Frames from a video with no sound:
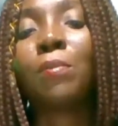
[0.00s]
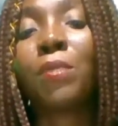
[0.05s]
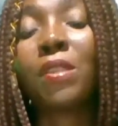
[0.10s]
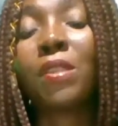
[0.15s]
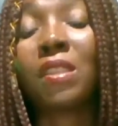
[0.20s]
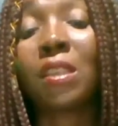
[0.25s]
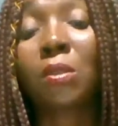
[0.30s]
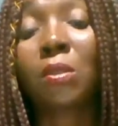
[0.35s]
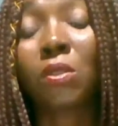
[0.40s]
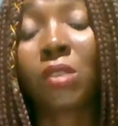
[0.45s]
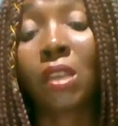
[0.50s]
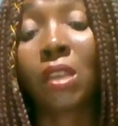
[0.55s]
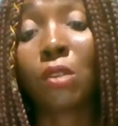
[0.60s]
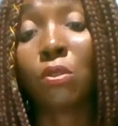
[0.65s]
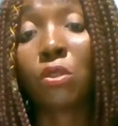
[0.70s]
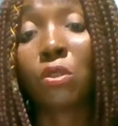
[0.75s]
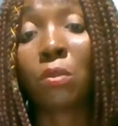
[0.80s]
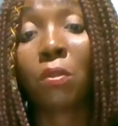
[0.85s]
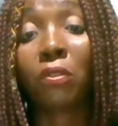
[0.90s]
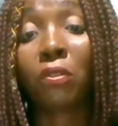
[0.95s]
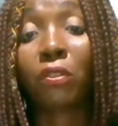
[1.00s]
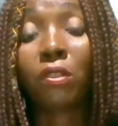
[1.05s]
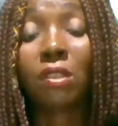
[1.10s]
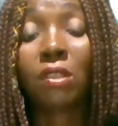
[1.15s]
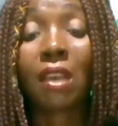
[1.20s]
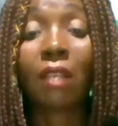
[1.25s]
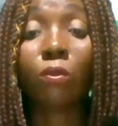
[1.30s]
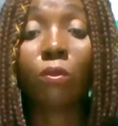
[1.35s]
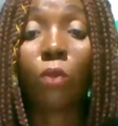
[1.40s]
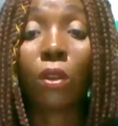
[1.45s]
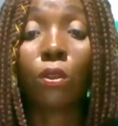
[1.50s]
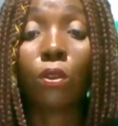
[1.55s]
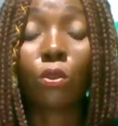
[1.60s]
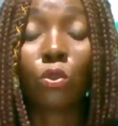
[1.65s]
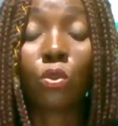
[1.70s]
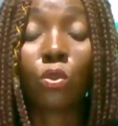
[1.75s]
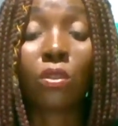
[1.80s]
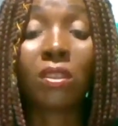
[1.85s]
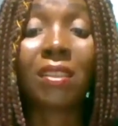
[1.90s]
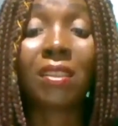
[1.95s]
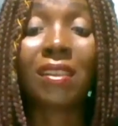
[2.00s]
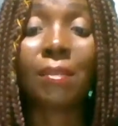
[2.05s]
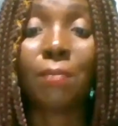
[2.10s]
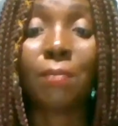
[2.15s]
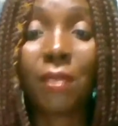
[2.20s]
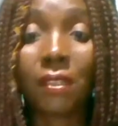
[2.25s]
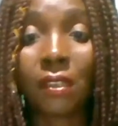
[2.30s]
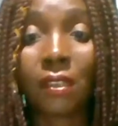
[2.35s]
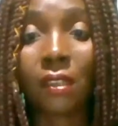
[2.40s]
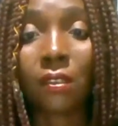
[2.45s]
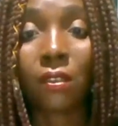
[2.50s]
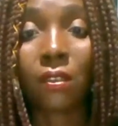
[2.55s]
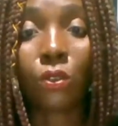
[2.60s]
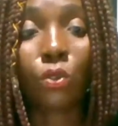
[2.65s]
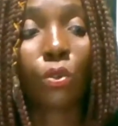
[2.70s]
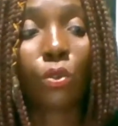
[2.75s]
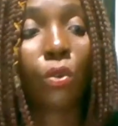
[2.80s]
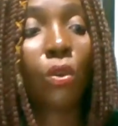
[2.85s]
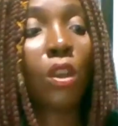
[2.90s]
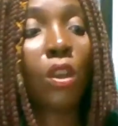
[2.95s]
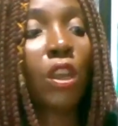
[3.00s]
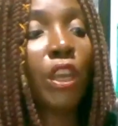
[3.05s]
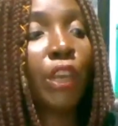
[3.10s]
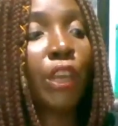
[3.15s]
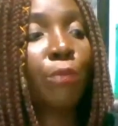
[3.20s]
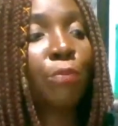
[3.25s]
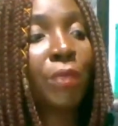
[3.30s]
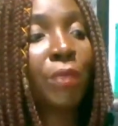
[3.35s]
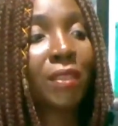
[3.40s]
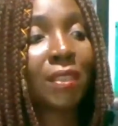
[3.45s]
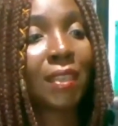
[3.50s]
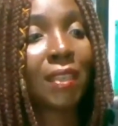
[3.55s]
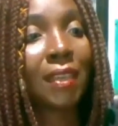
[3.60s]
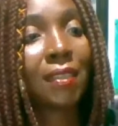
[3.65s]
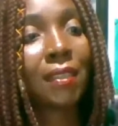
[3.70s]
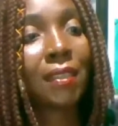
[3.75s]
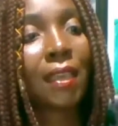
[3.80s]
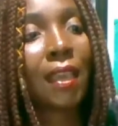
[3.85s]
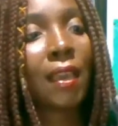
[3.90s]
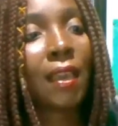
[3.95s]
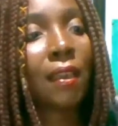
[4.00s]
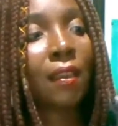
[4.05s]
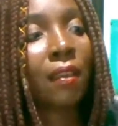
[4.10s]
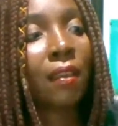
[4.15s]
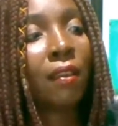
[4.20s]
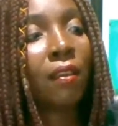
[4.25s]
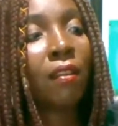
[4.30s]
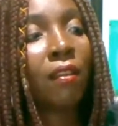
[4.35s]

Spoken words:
business, because I know some of us have one or two or three businesses. So business A